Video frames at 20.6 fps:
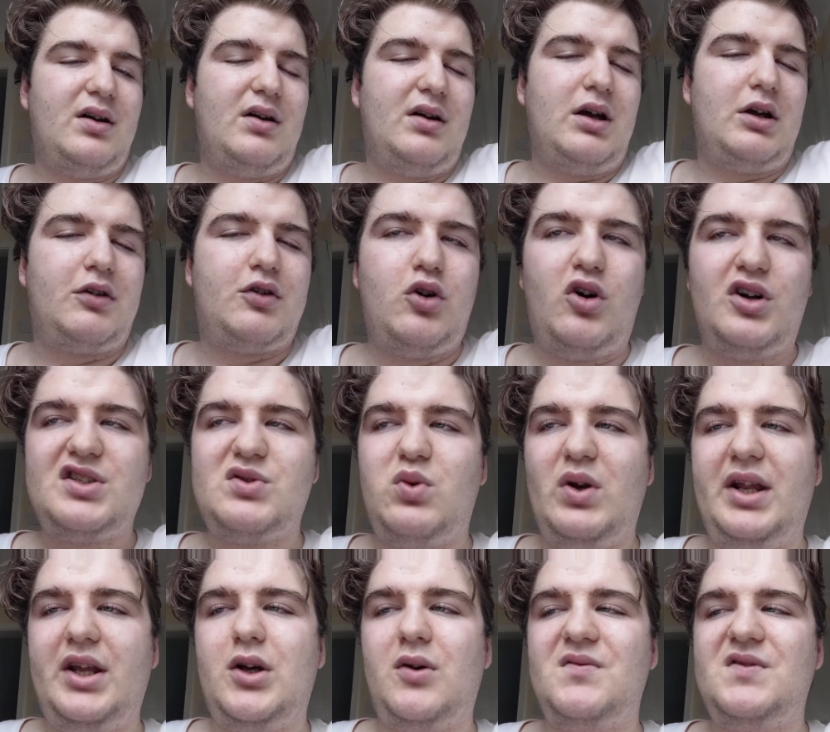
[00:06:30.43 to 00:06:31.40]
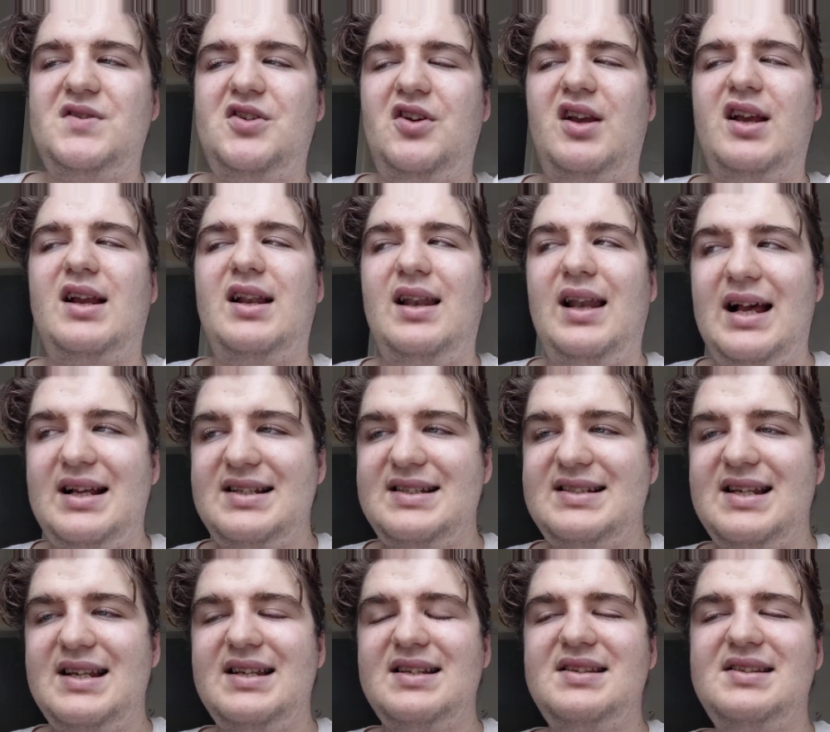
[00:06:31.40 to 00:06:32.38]
Of course, when it comes to
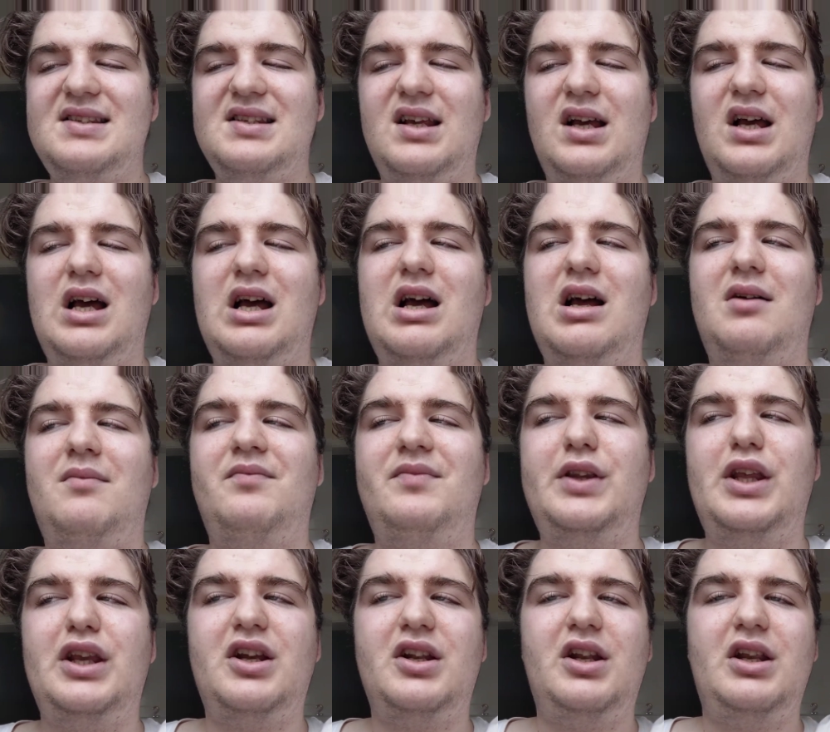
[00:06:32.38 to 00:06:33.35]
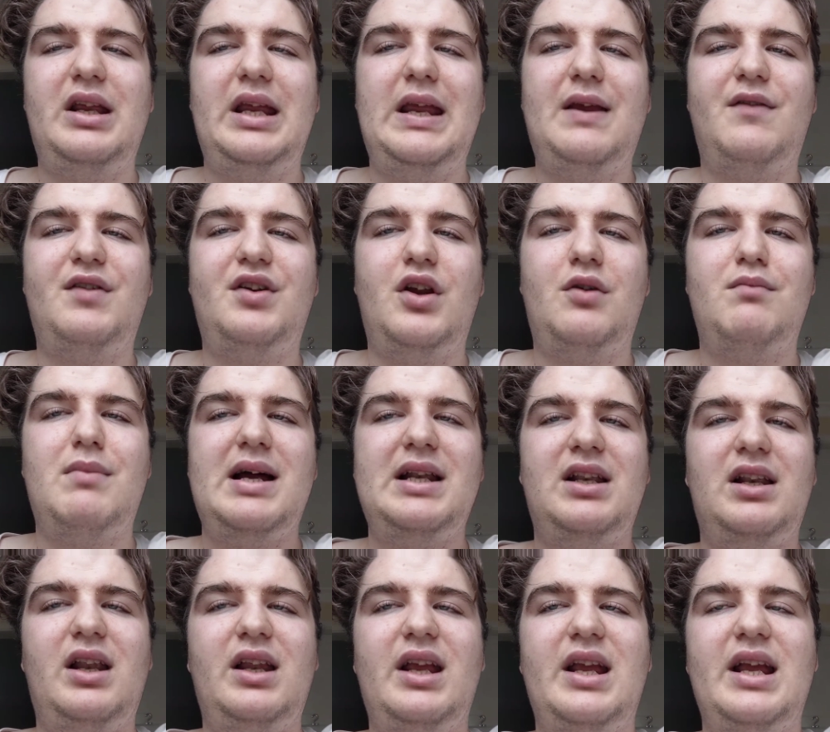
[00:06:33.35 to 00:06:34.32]
classes, you can either do
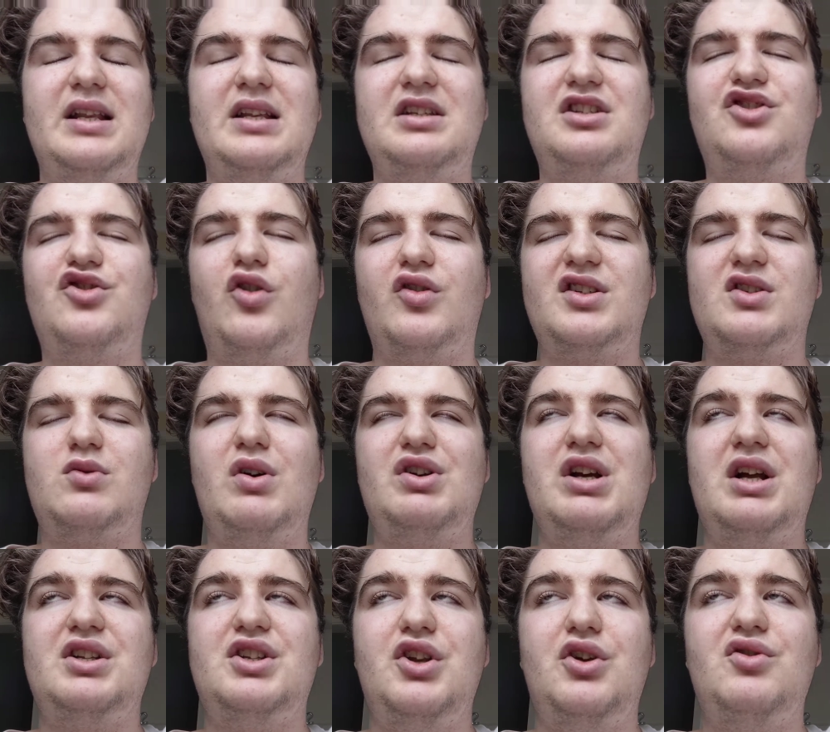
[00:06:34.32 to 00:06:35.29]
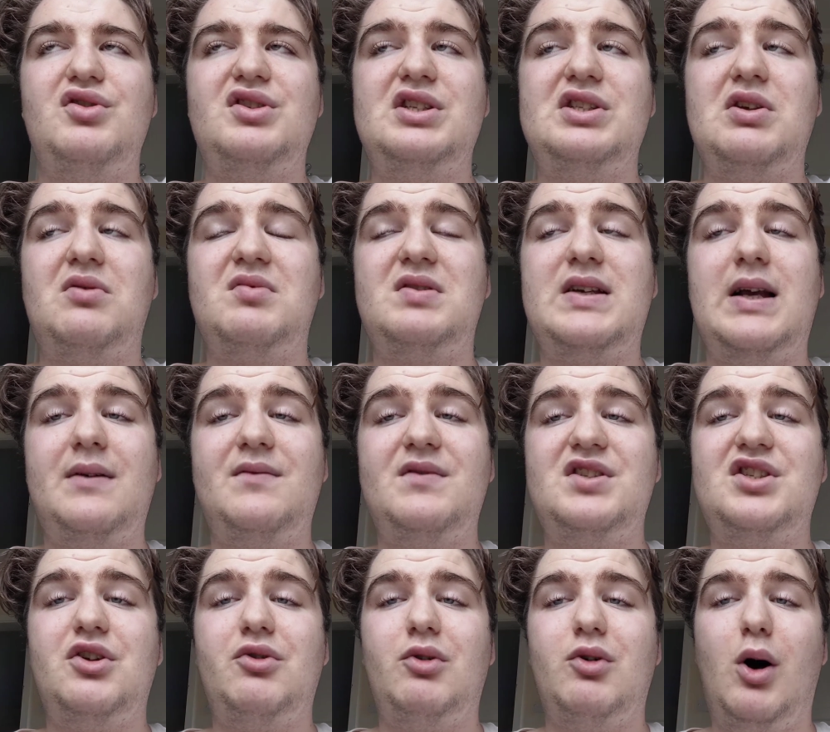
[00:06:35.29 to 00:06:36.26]
manually instruct, which I do sometimes
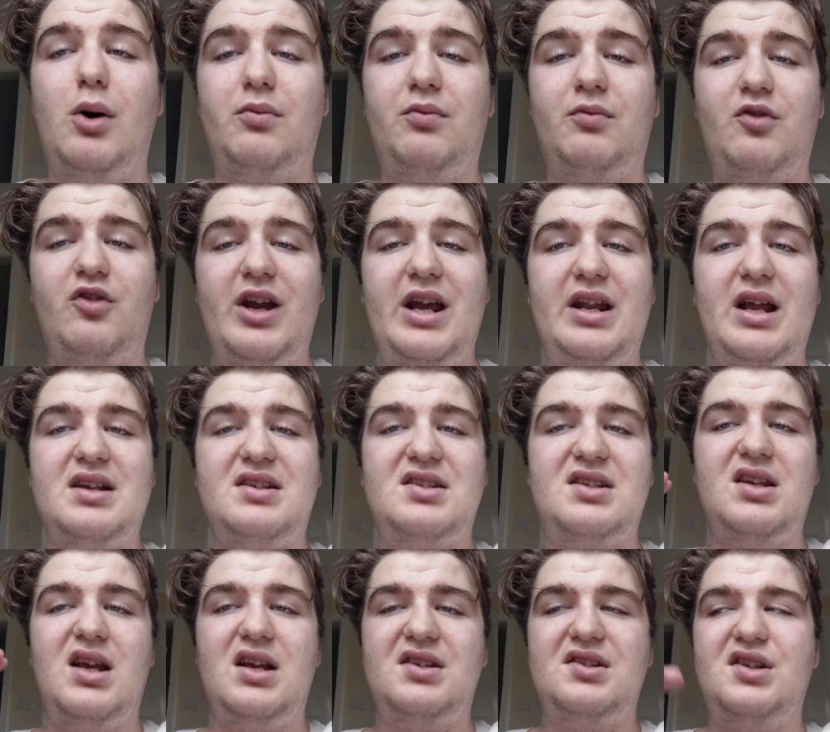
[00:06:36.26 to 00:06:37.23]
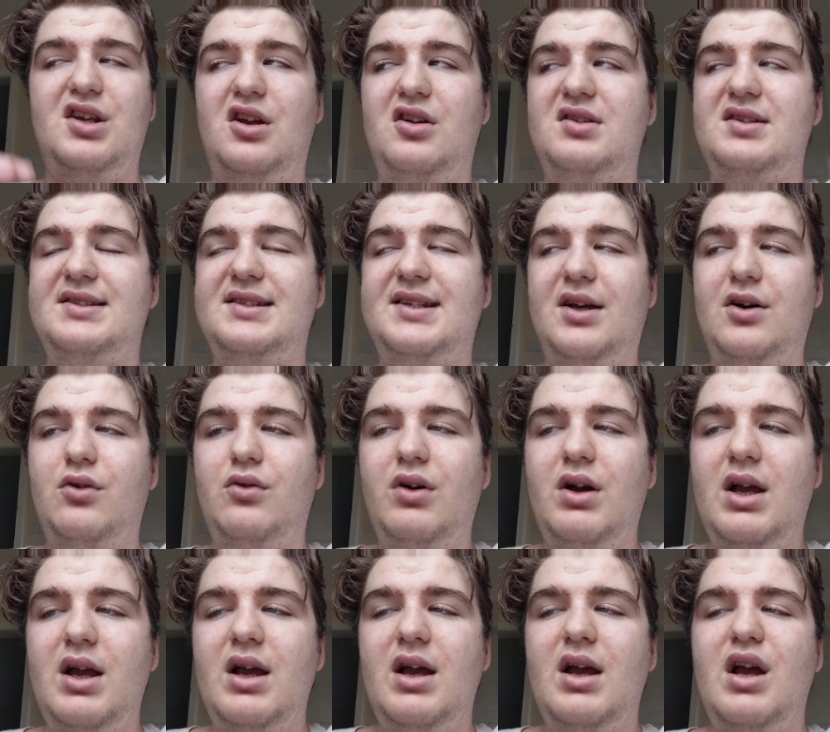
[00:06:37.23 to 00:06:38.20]
to upgrade a certain skill,
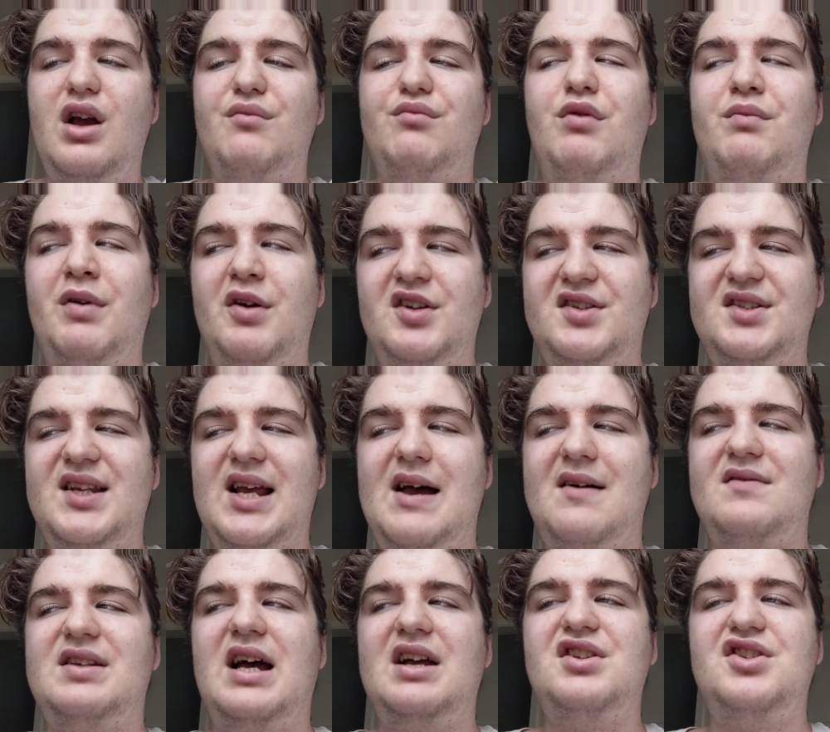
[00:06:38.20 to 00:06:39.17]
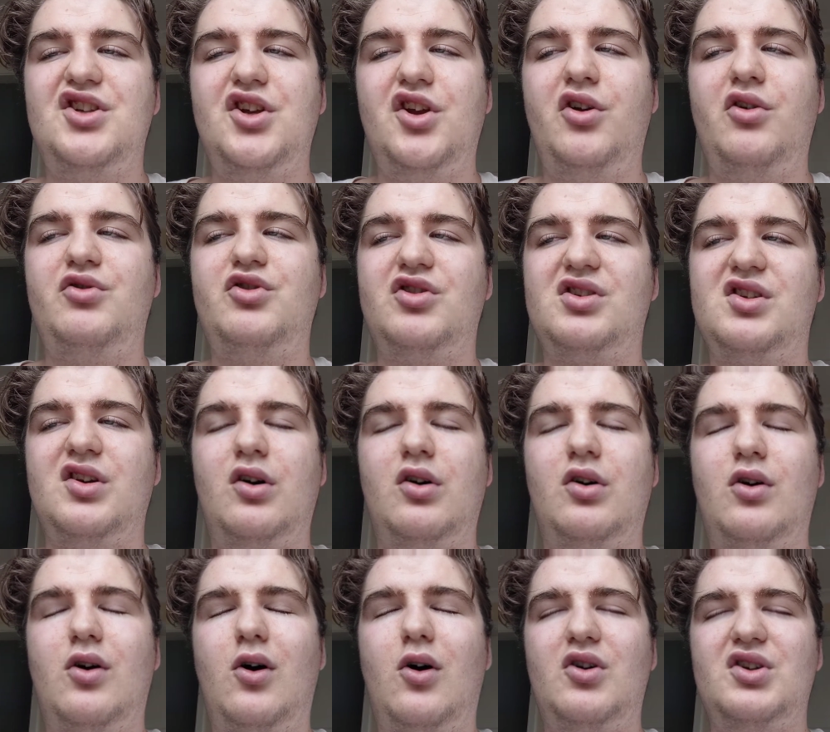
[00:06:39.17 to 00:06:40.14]
but most times I do just
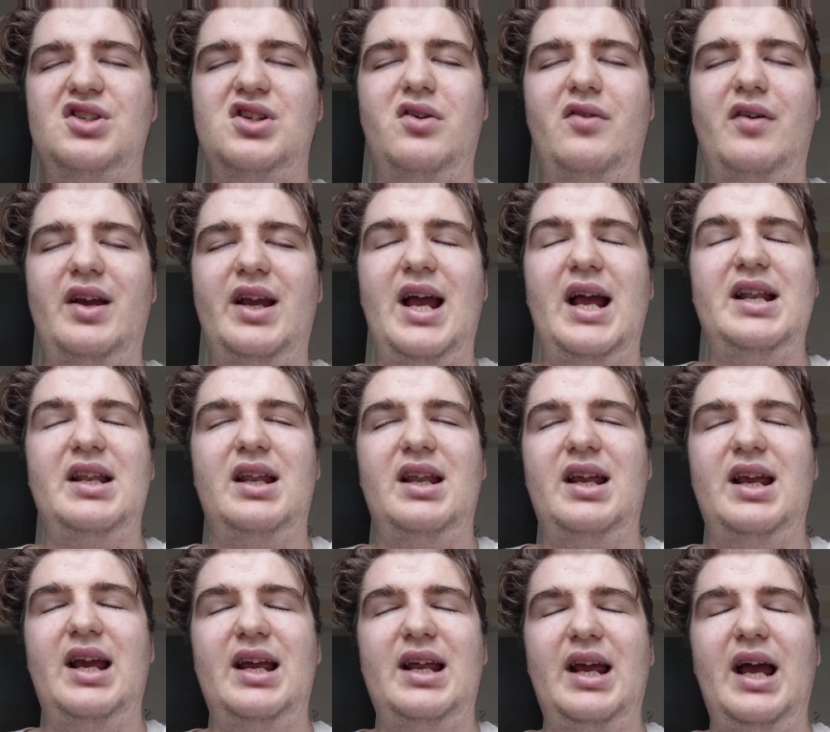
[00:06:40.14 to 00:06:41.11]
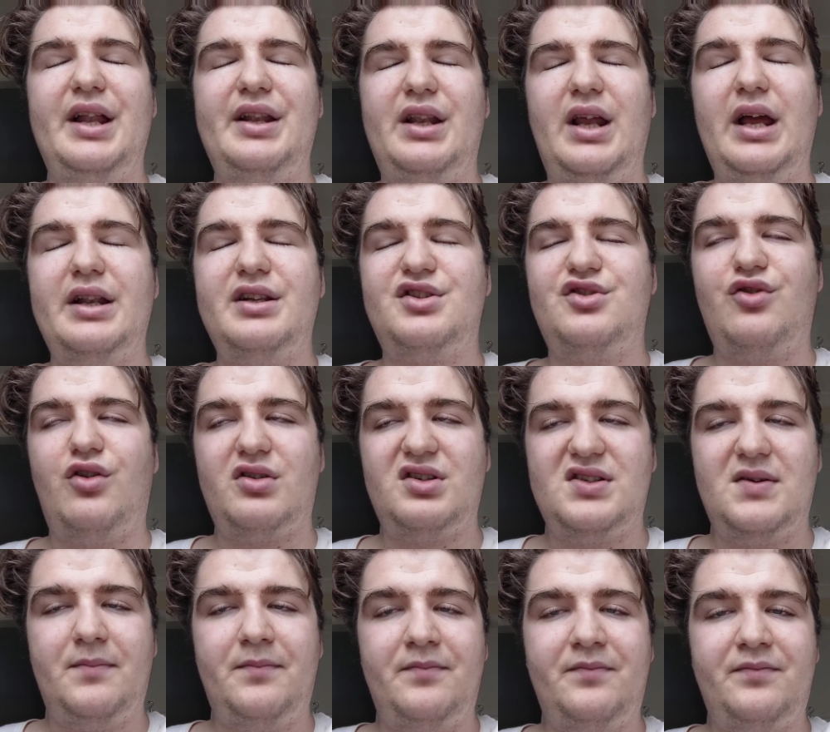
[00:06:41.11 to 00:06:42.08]
auto instruct.